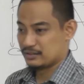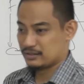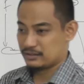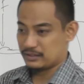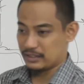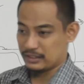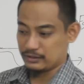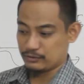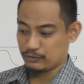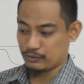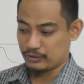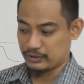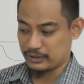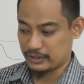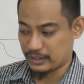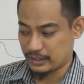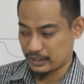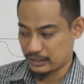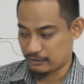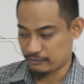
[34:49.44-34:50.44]
then you only
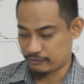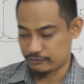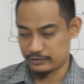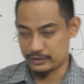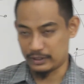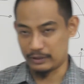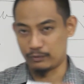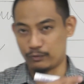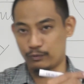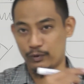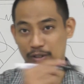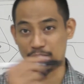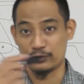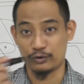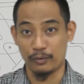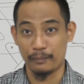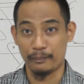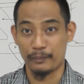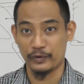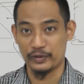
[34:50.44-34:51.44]
have that one
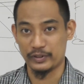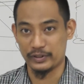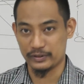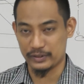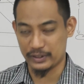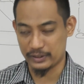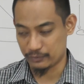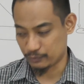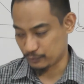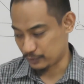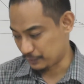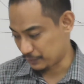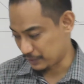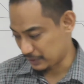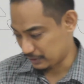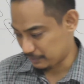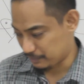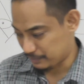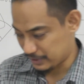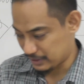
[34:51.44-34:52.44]
component, right? We
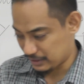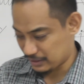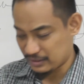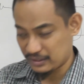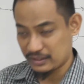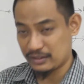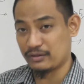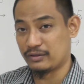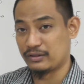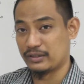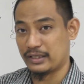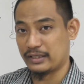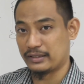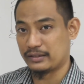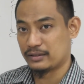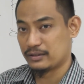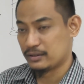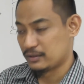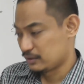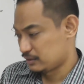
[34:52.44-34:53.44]
will be learning on
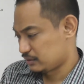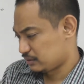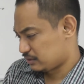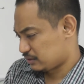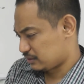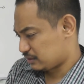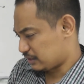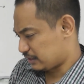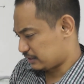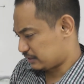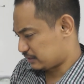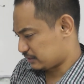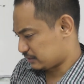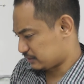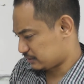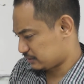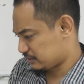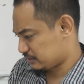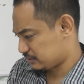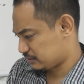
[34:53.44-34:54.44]
that
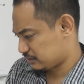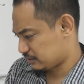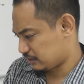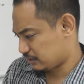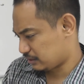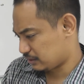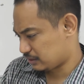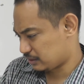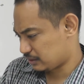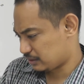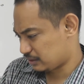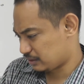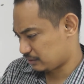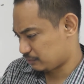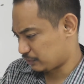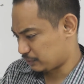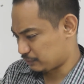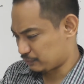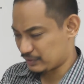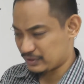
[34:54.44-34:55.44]
later
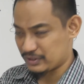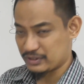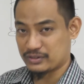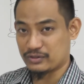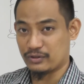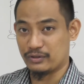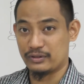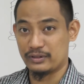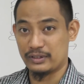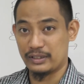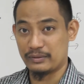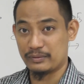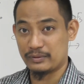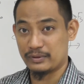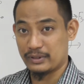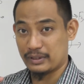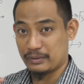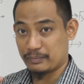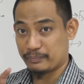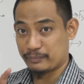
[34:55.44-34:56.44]
when we reach on that
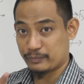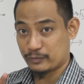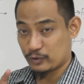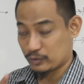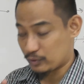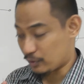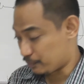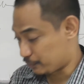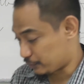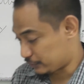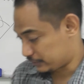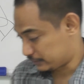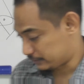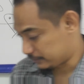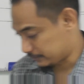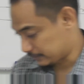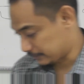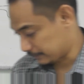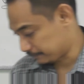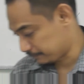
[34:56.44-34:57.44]
component,
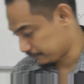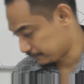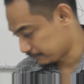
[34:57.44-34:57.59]
right?